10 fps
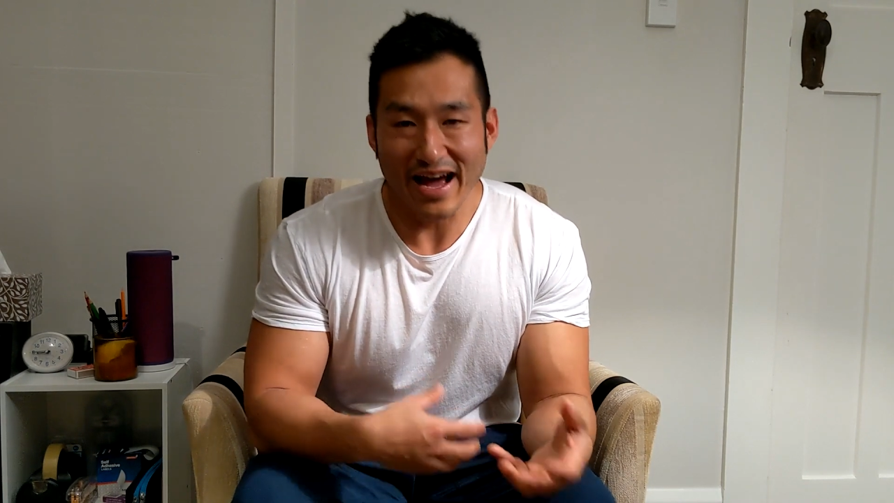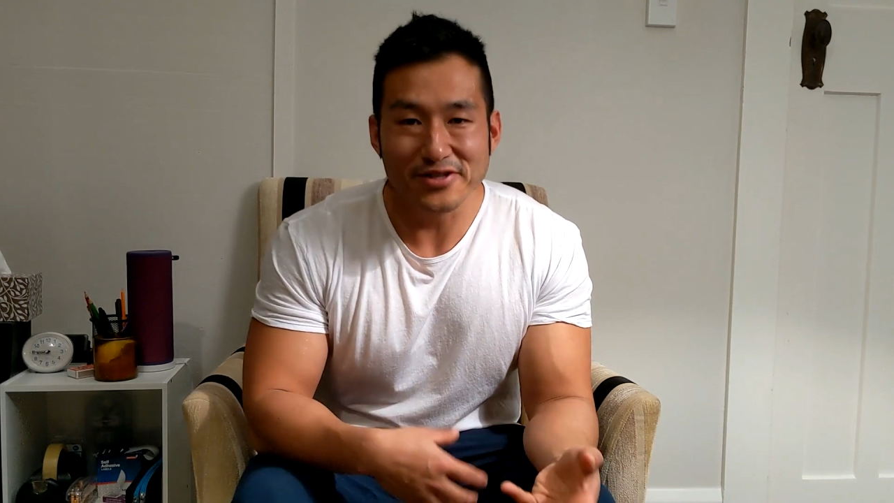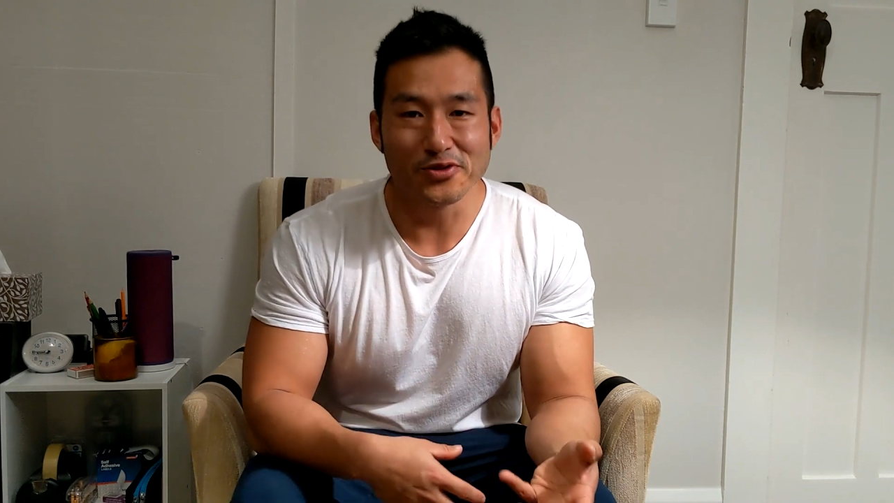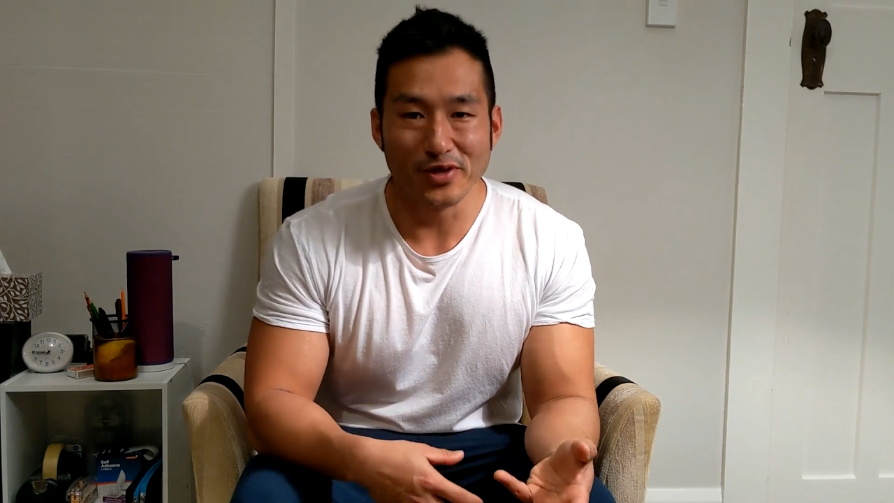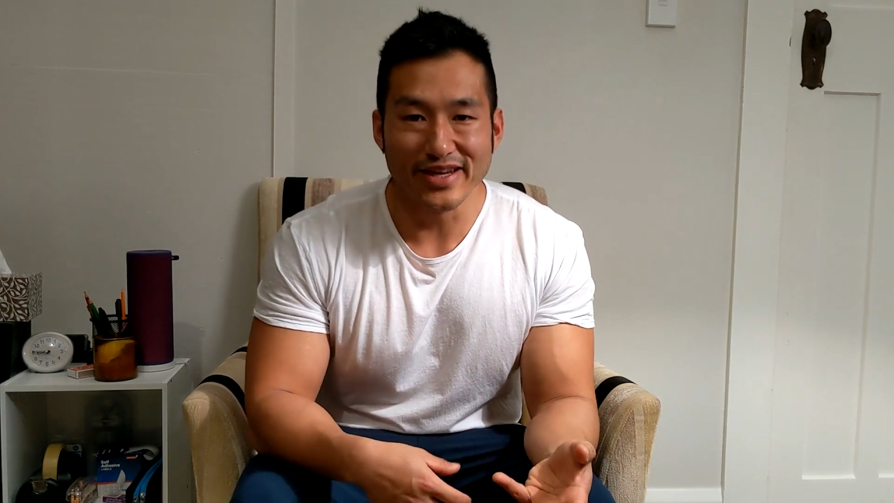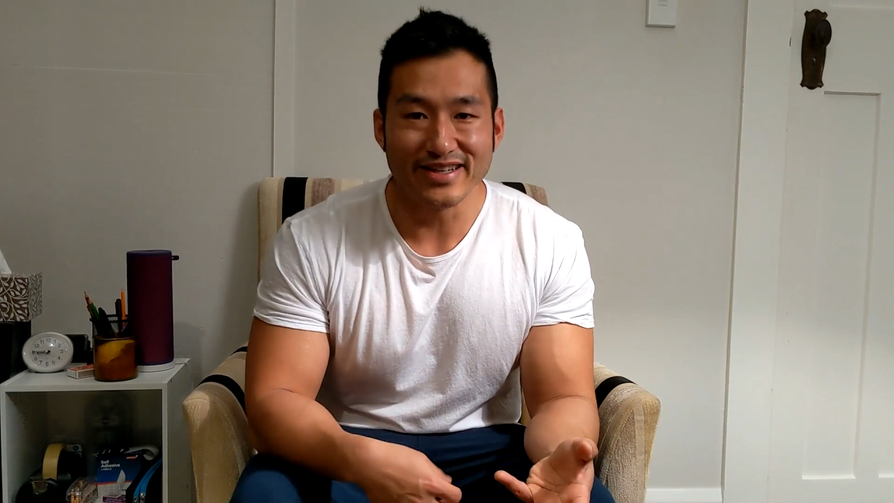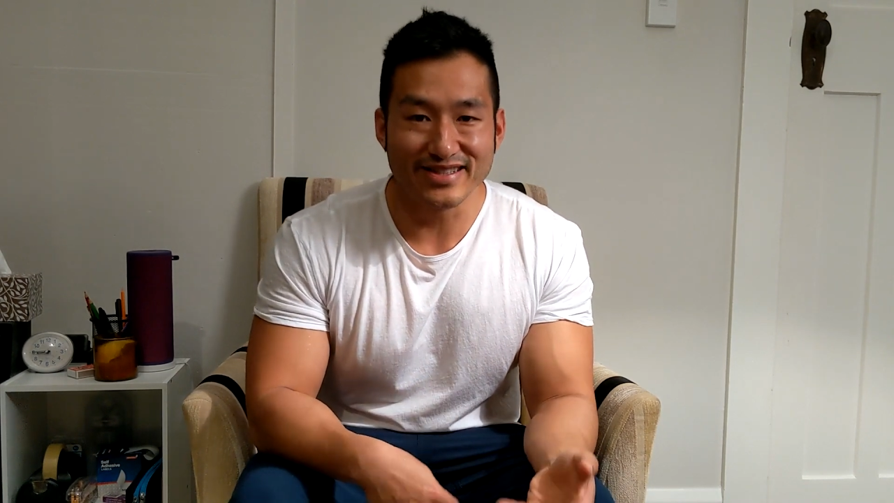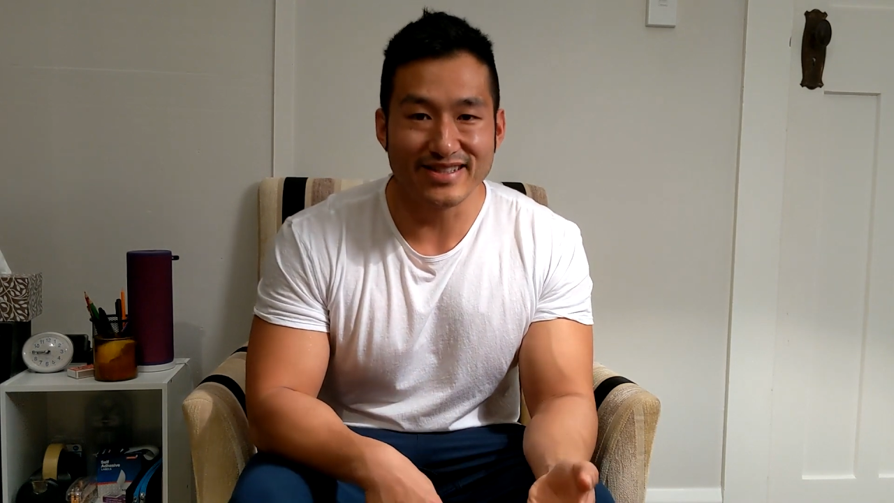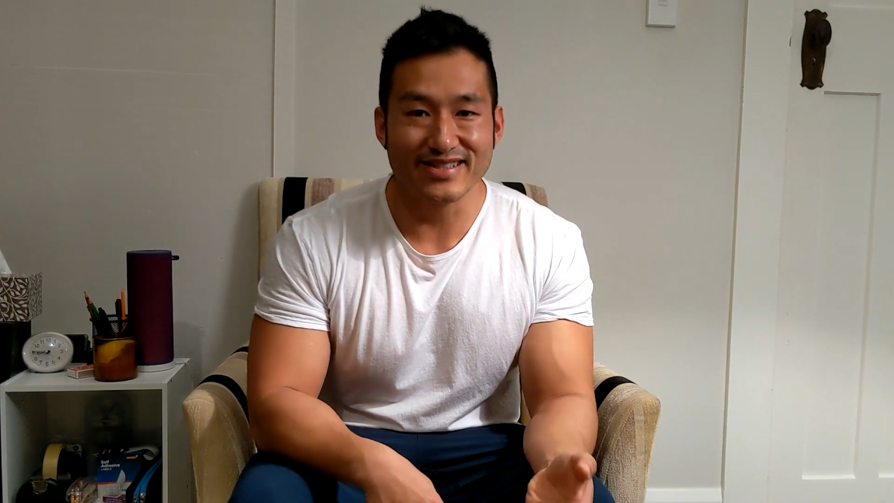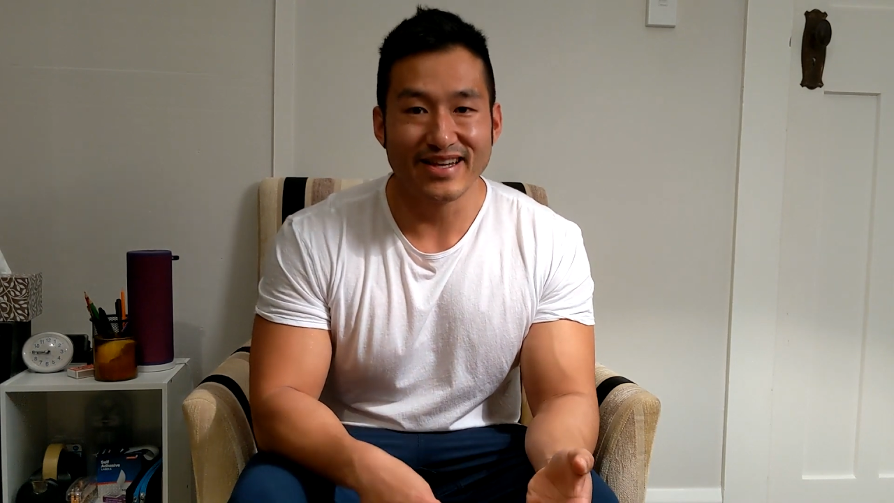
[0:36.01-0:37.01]
actually
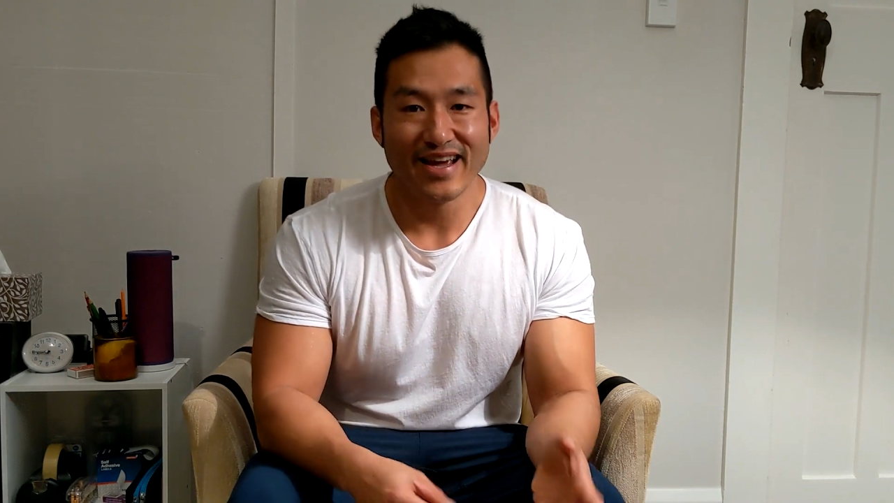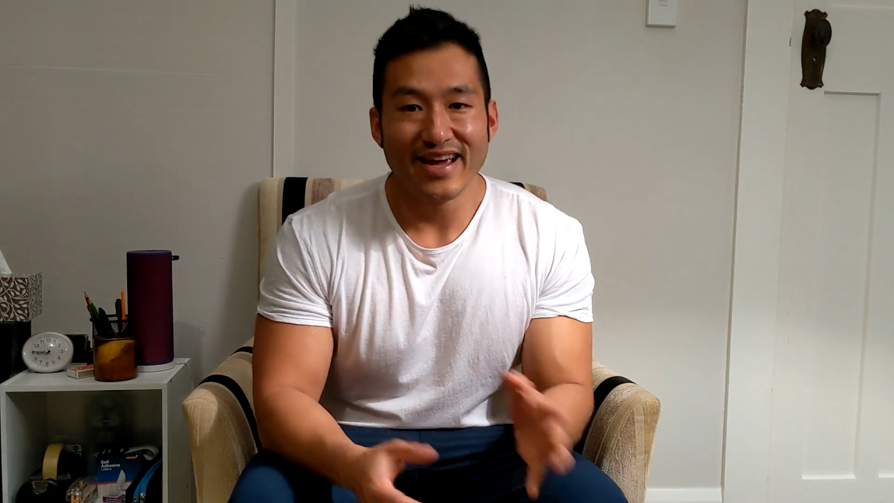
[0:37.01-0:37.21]
exist